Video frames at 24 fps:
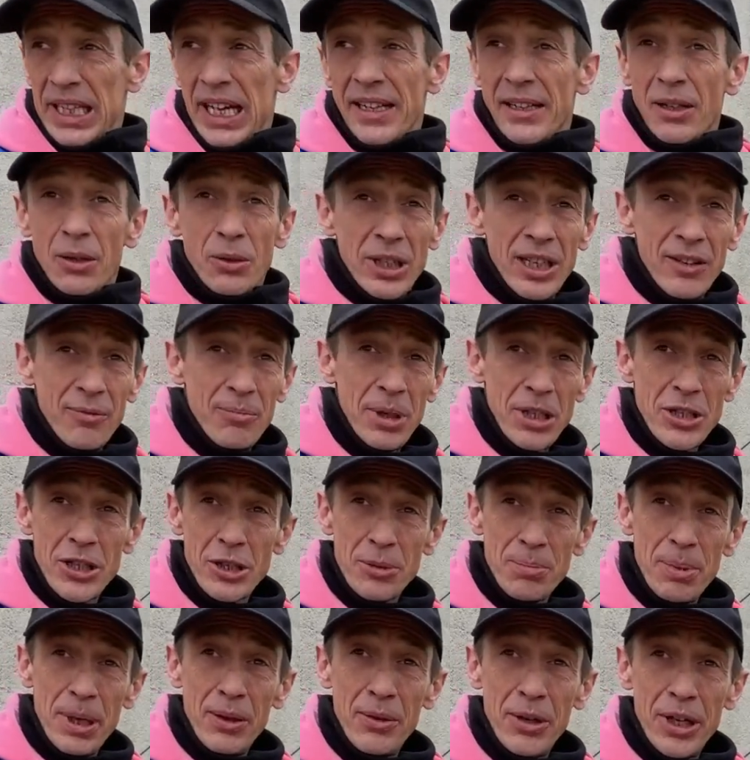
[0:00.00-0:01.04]
I don't have much
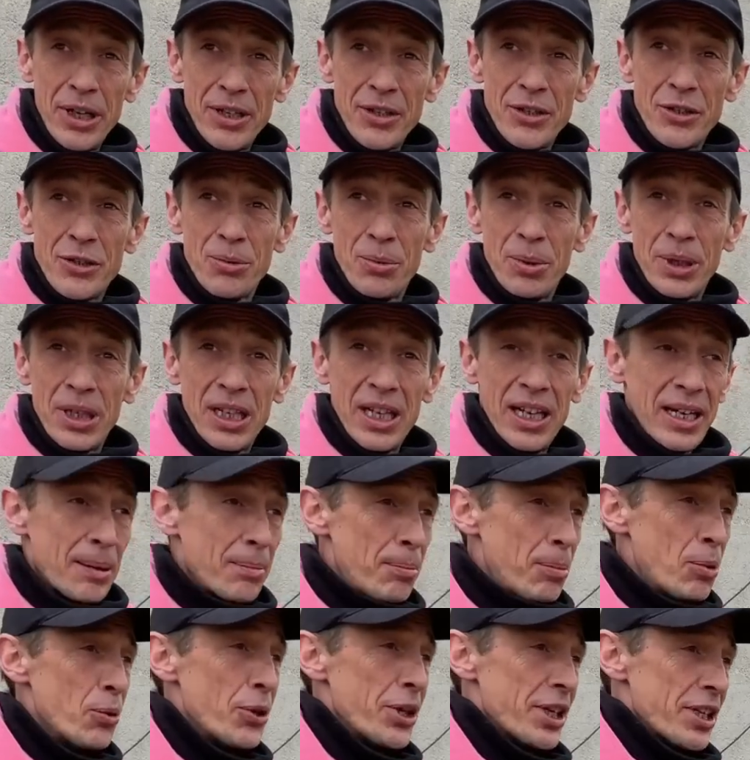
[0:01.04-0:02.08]
experience with like
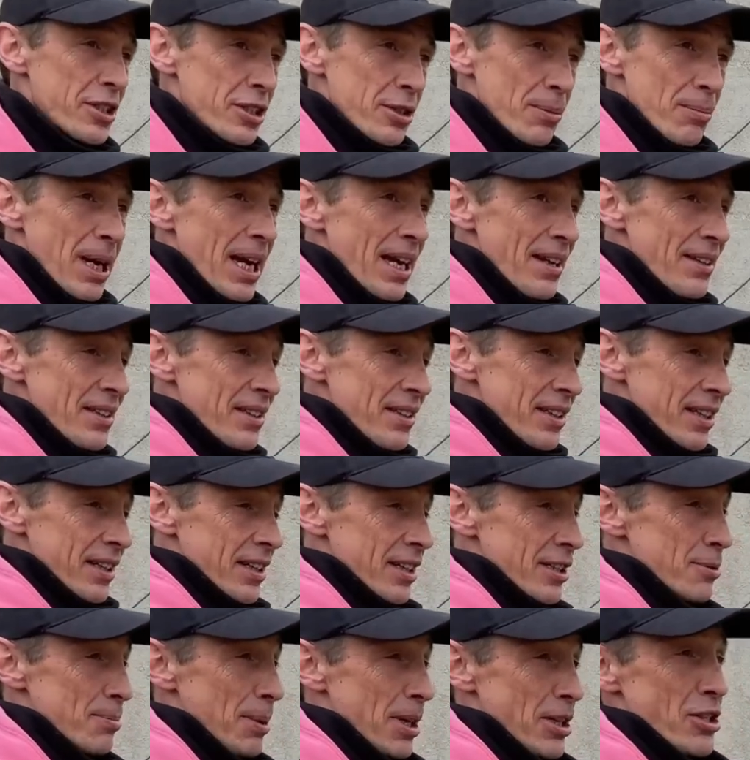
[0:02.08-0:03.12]
pouring cement, and
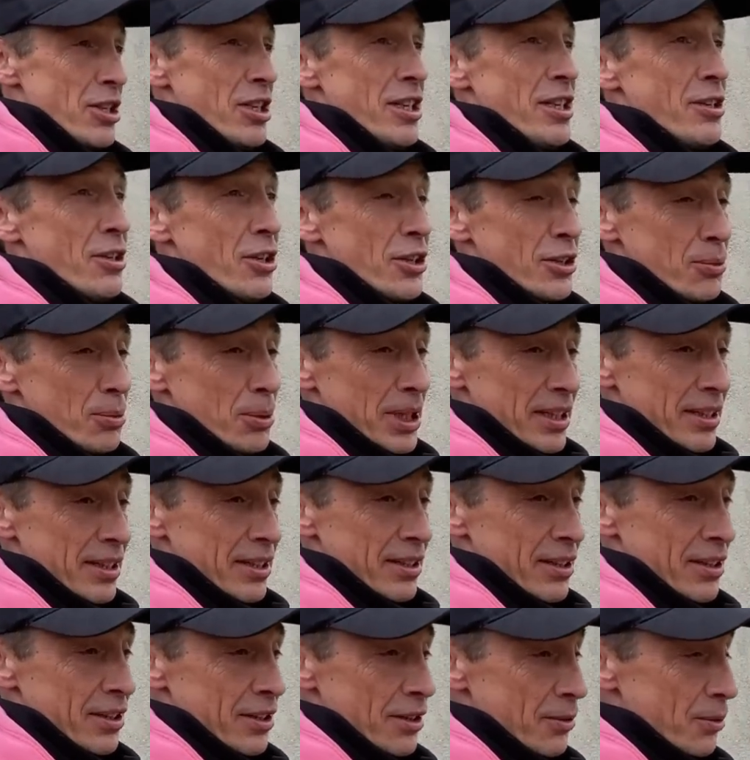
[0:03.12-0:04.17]
especially not with
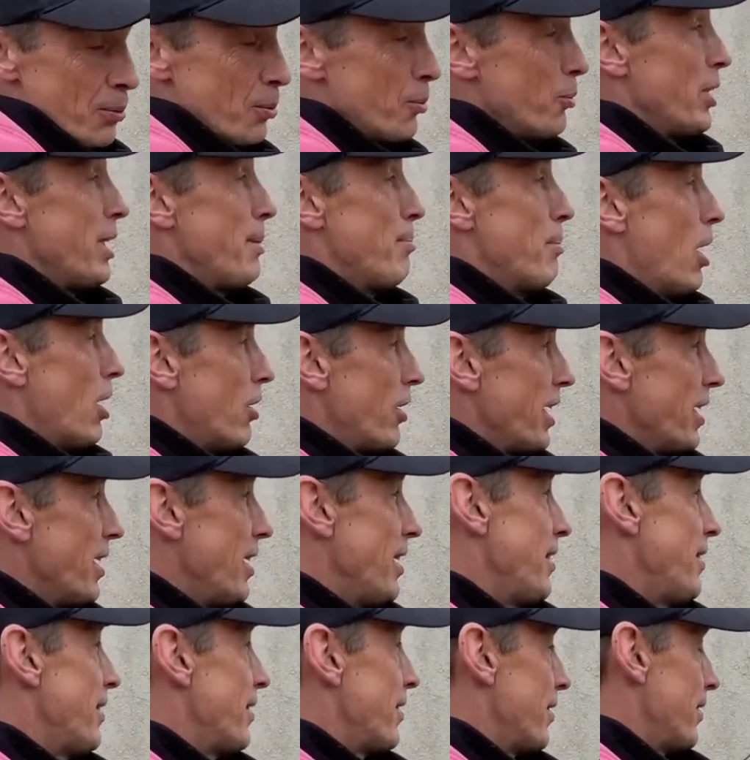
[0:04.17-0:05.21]
rebar in it.